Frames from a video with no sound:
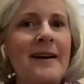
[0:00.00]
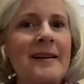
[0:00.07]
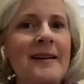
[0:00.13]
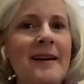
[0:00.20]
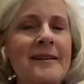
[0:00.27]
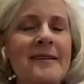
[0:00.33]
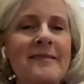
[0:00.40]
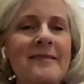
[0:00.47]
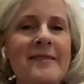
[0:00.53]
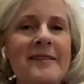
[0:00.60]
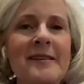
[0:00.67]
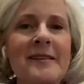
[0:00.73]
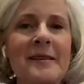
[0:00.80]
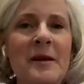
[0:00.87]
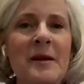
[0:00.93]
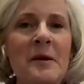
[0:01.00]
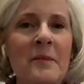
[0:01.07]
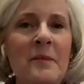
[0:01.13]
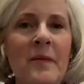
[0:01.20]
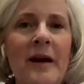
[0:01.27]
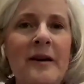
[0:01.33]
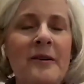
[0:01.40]
I'd like to visit them.
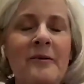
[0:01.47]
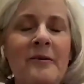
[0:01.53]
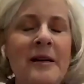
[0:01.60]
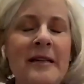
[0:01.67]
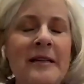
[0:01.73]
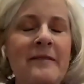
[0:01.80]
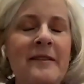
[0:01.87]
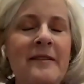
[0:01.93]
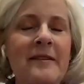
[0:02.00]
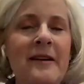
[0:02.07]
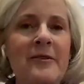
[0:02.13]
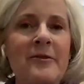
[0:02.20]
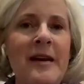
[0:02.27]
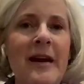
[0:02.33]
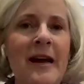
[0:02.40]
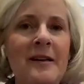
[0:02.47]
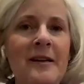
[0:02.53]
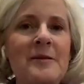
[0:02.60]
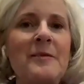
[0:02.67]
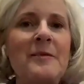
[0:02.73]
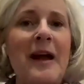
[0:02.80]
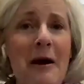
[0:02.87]
I don't want to live in the
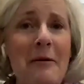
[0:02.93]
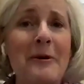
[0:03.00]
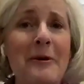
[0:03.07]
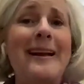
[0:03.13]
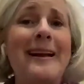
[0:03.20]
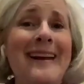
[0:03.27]
treehouse, but I would